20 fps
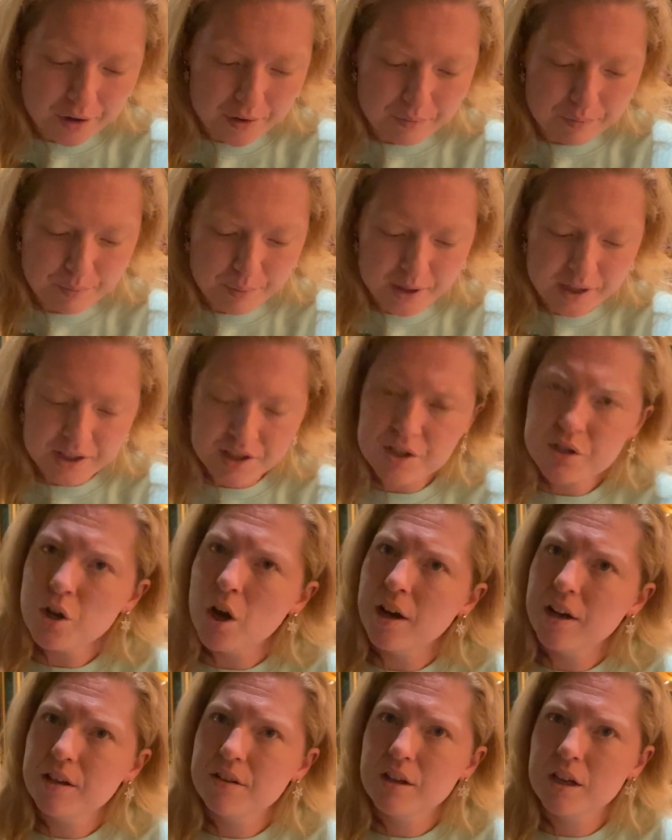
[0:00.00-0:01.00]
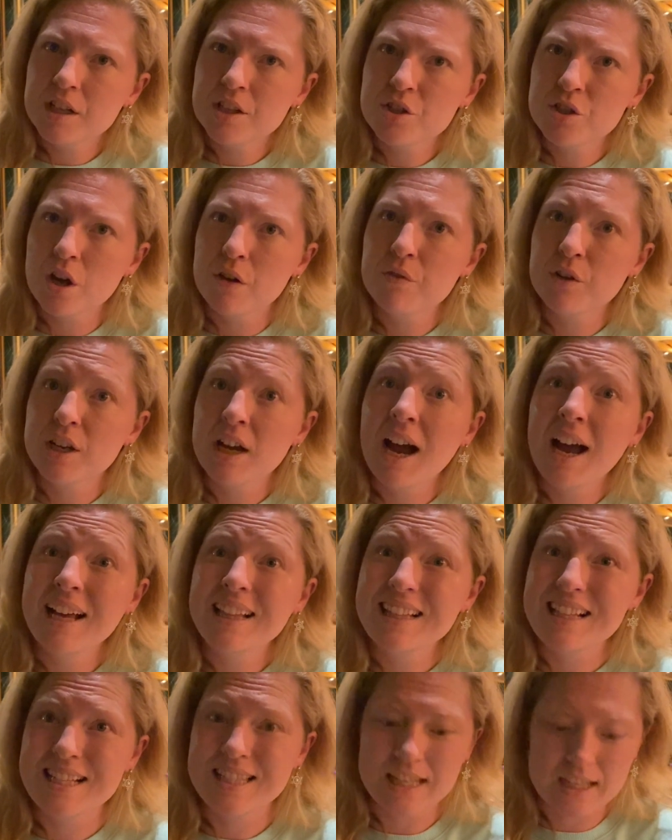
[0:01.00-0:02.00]
But it's not very
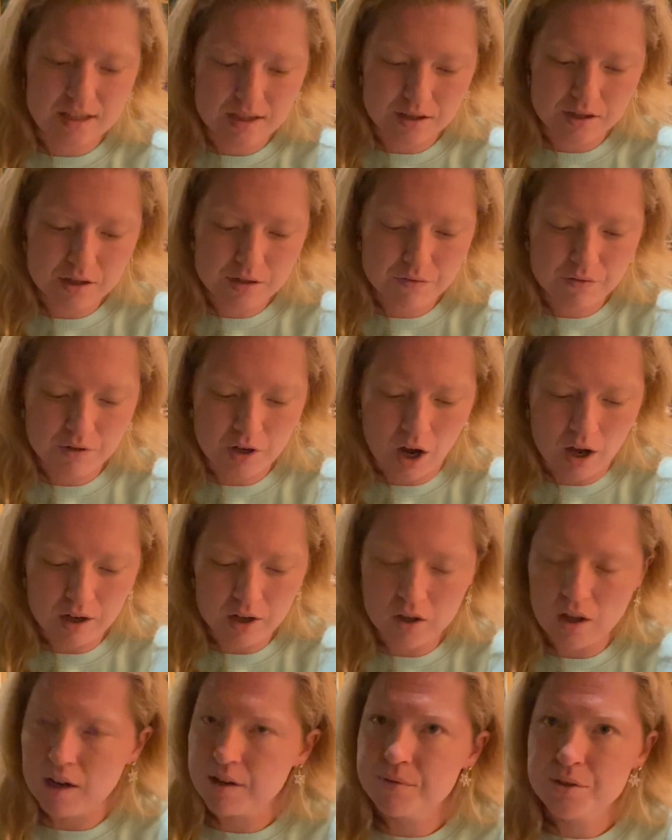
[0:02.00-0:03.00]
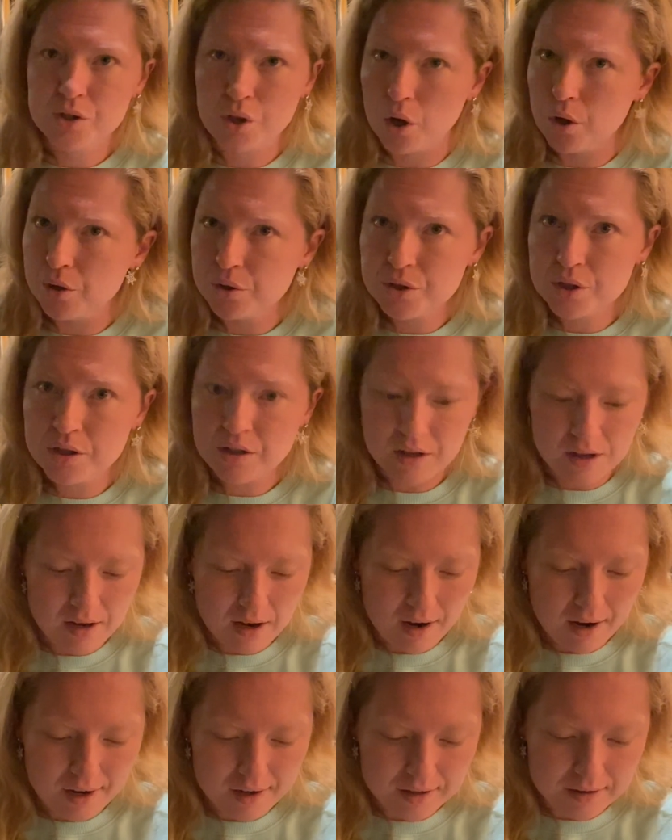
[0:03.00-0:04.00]
highly seasoned. Not a lot of salt.
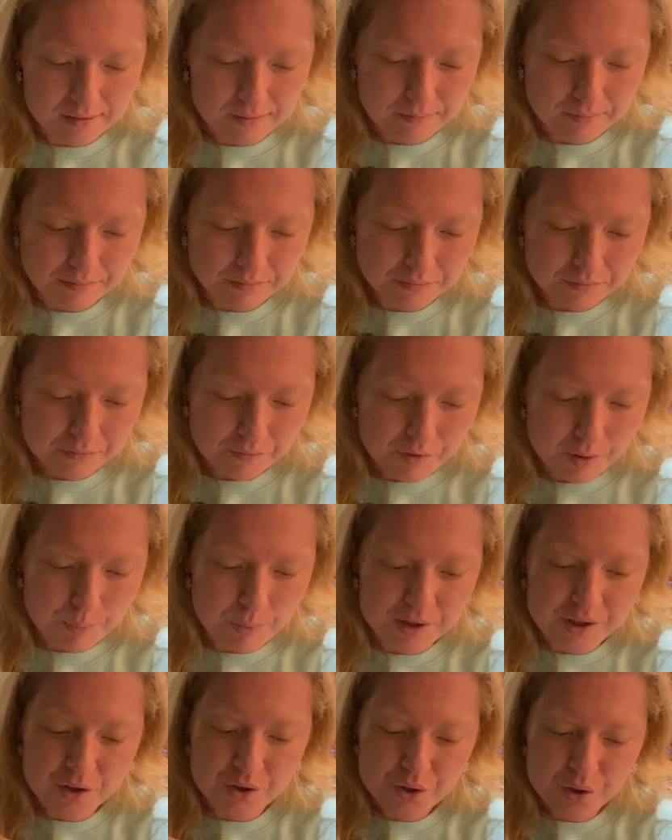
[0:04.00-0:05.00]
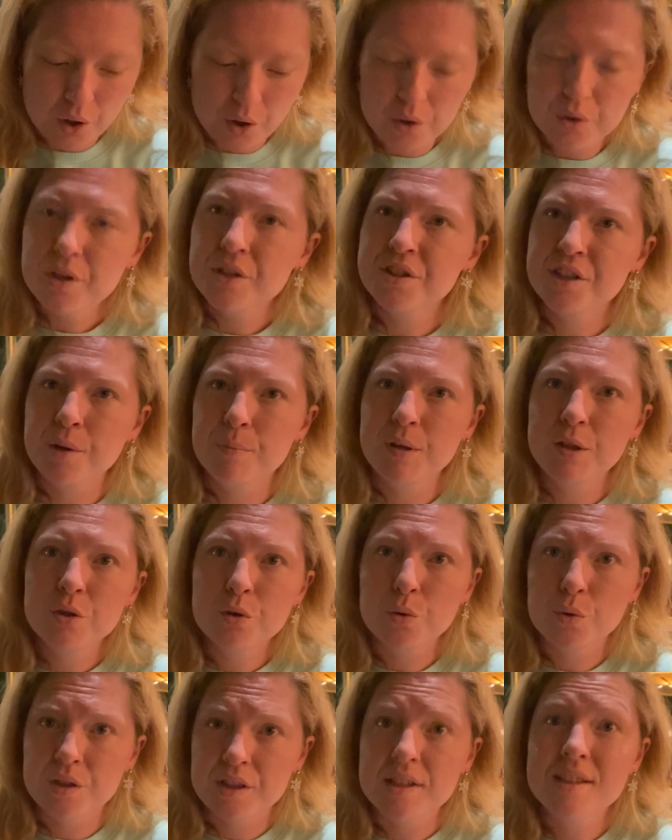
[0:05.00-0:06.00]
But the salt is coming
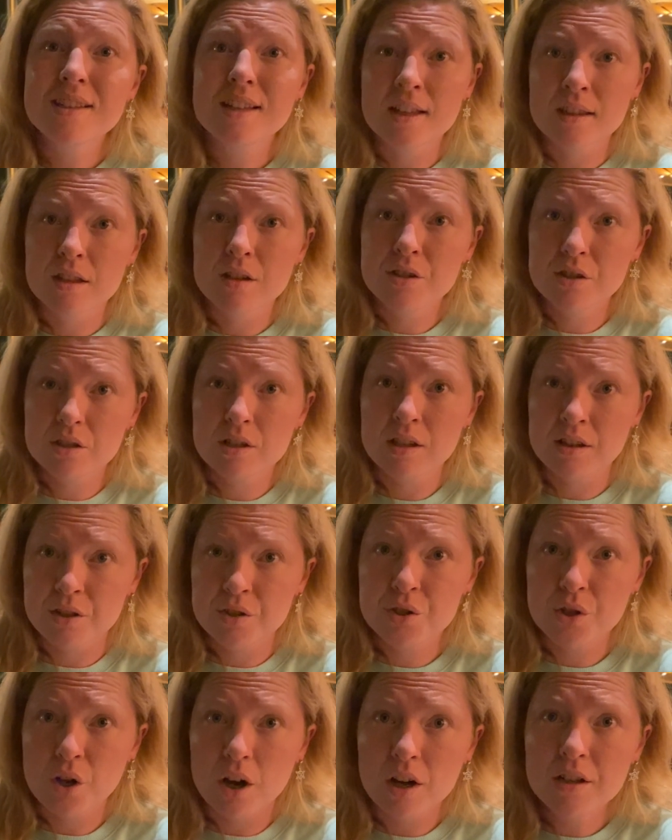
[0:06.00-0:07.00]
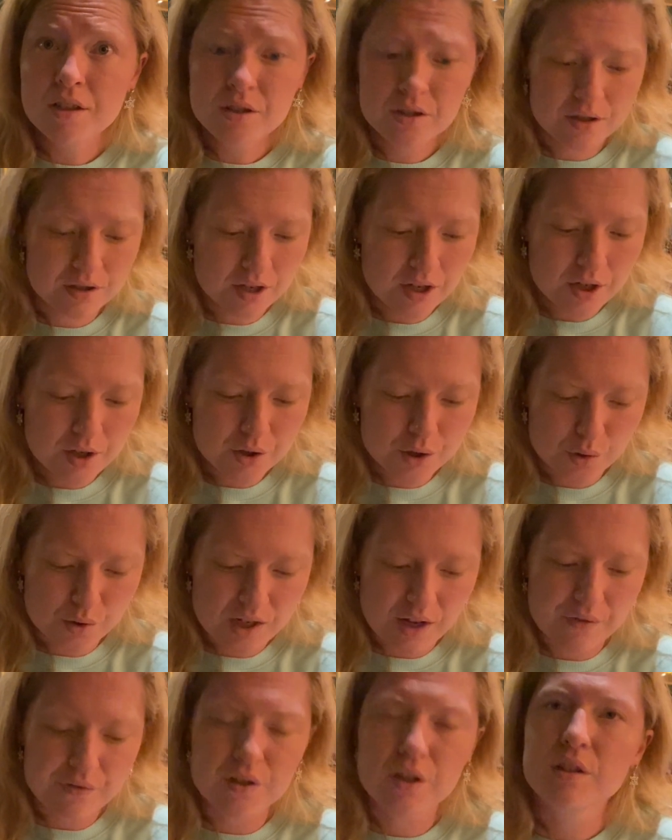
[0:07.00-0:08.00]
through in the sauce. So
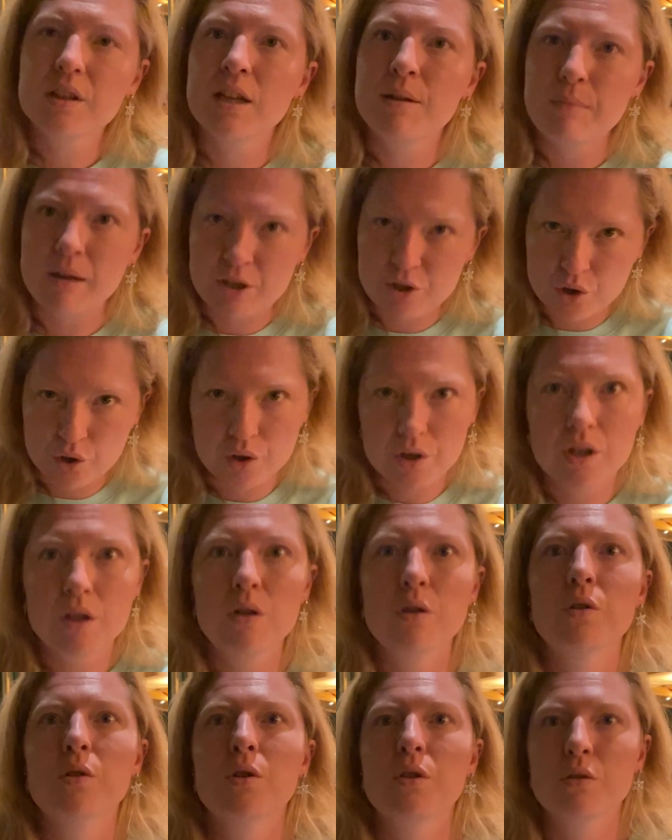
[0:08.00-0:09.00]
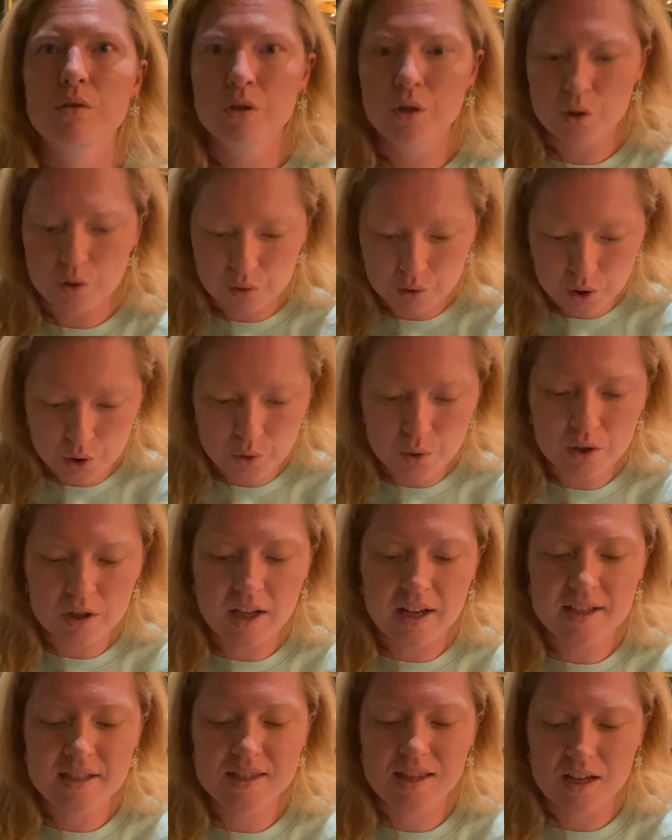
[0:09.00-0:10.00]
definitely make sure you
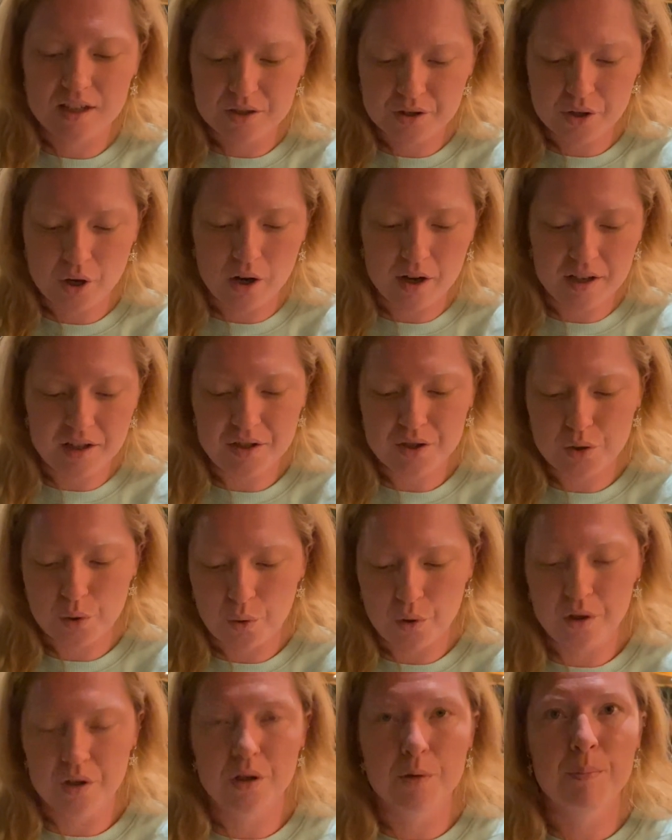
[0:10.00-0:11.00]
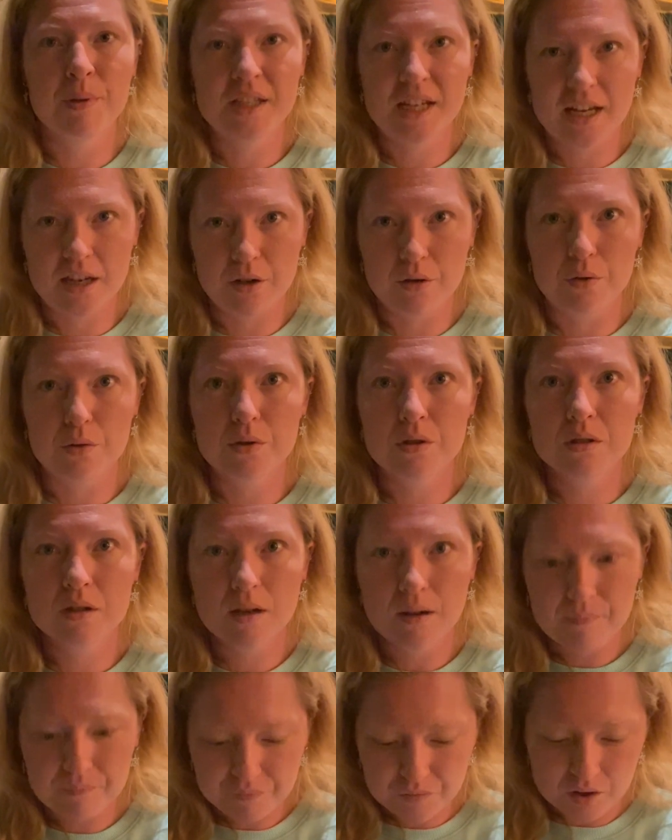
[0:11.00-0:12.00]
utilize that sauce or the potatoes
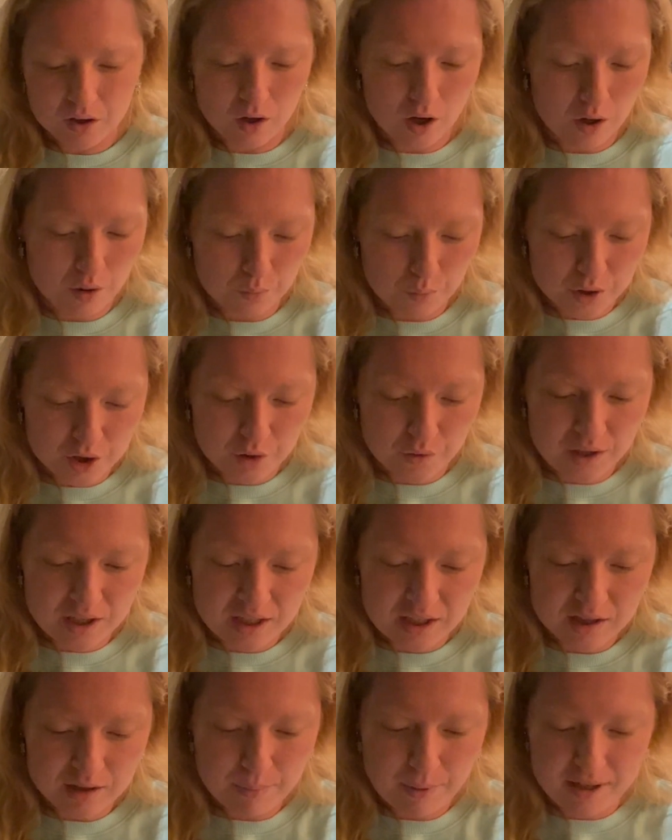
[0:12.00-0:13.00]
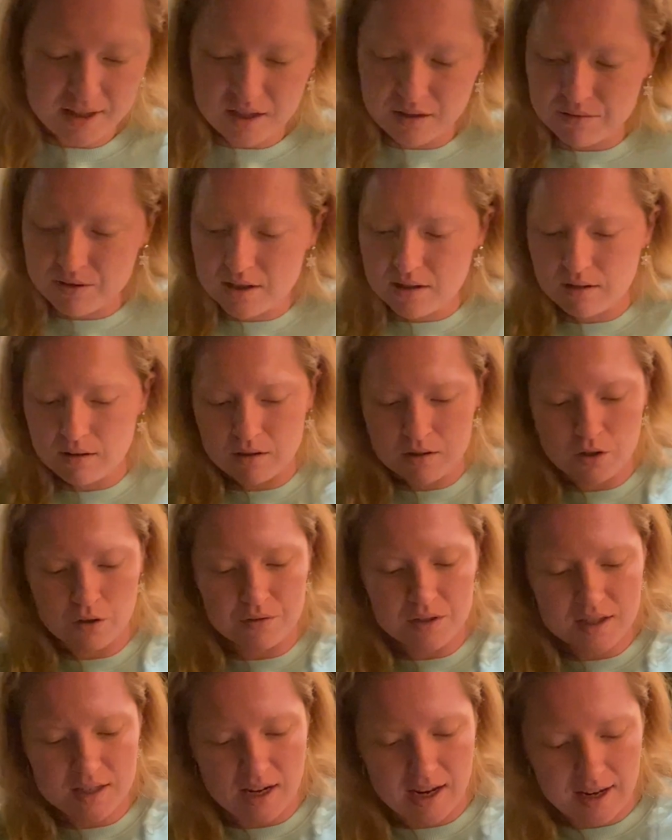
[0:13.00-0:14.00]
when you're eating the bites of your
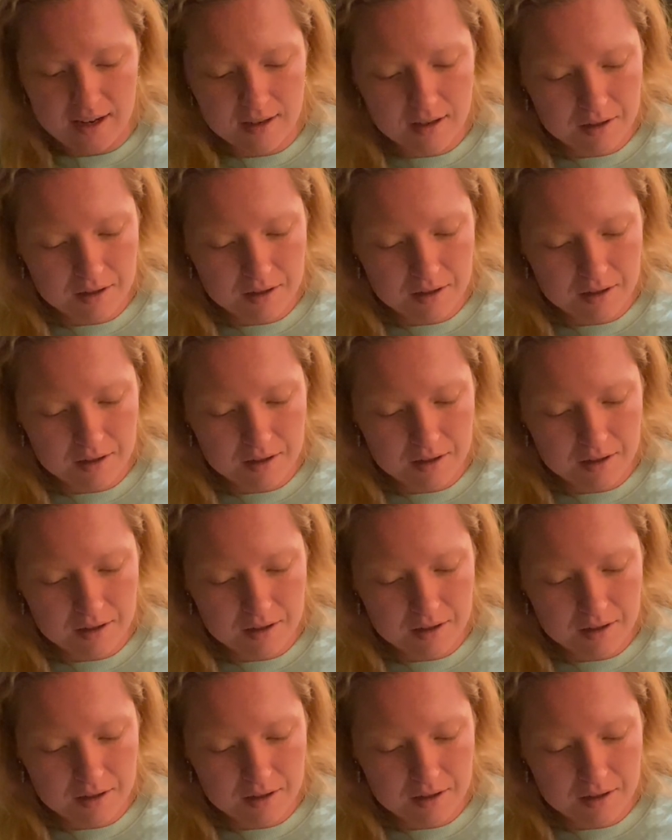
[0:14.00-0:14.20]
steak.